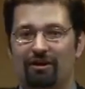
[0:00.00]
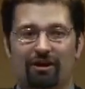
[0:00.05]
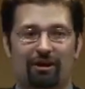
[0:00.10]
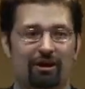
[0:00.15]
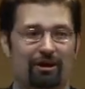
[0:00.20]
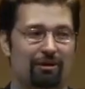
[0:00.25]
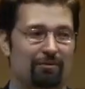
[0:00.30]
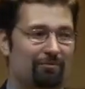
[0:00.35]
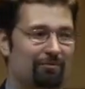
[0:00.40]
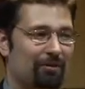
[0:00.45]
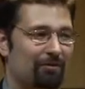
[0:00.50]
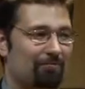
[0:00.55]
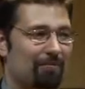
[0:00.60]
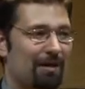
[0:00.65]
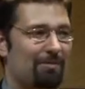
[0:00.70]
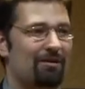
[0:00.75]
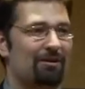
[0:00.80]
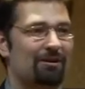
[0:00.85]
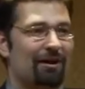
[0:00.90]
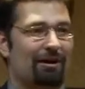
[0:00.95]

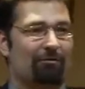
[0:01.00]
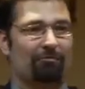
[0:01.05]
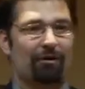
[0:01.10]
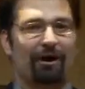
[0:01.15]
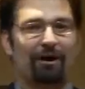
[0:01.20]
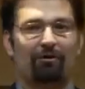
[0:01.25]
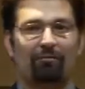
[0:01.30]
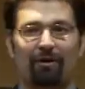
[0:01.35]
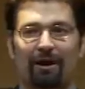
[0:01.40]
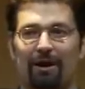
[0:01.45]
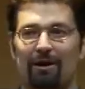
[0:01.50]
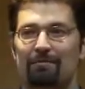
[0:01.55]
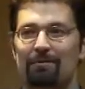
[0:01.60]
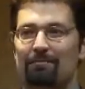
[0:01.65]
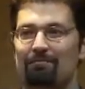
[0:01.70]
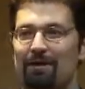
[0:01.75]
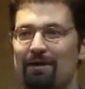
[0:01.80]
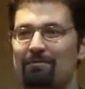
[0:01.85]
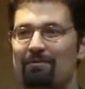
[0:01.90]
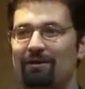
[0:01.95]
Maybe not right away,
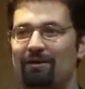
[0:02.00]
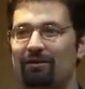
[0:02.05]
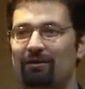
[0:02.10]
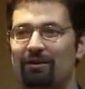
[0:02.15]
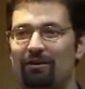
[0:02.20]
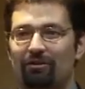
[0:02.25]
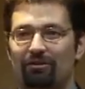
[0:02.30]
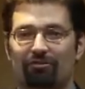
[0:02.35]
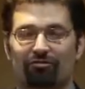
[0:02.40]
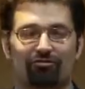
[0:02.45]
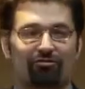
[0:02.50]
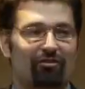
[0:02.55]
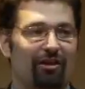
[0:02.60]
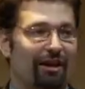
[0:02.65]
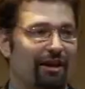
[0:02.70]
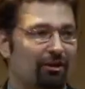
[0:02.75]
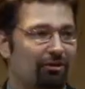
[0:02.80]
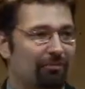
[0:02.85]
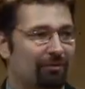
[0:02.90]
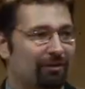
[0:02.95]
but maybe years
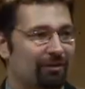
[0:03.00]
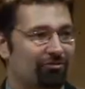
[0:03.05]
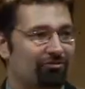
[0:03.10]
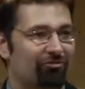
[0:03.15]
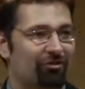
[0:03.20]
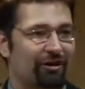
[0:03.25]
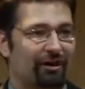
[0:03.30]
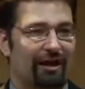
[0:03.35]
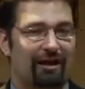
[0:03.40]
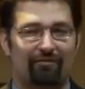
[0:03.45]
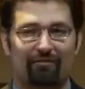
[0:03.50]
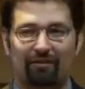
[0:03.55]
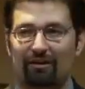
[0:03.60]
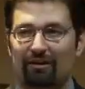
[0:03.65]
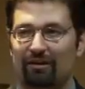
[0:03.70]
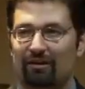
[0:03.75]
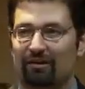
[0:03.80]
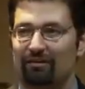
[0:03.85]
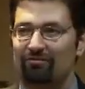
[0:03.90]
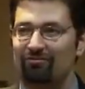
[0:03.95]
later when they start having
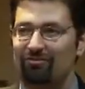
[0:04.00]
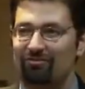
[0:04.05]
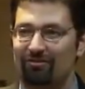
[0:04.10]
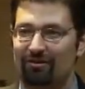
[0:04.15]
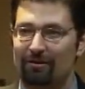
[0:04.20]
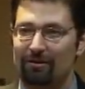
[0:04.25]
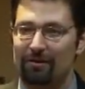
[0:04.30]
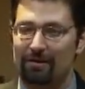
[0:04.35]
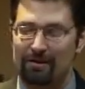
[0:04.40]
kids.